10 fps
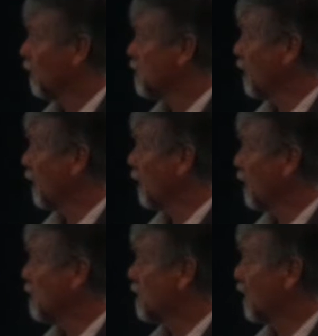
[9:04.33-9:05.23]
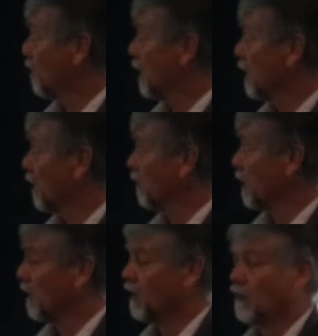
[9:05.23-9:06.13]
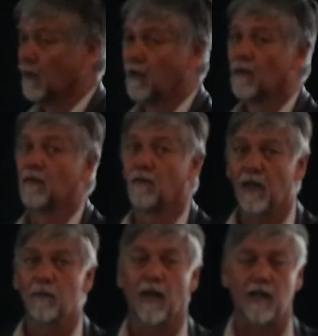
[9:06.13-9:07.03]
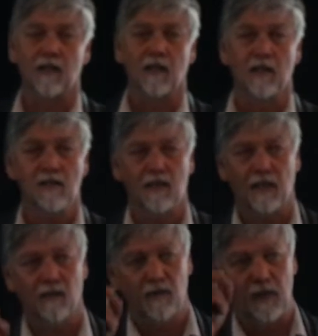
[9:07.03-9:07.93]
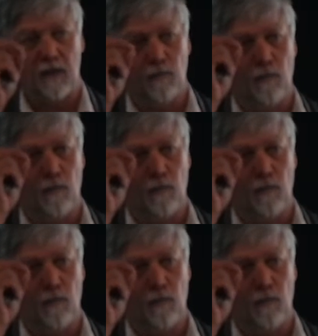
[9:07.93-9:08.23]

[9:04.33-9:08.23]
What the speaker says: pods here, instead of being covered in red patent hairs, they're covered in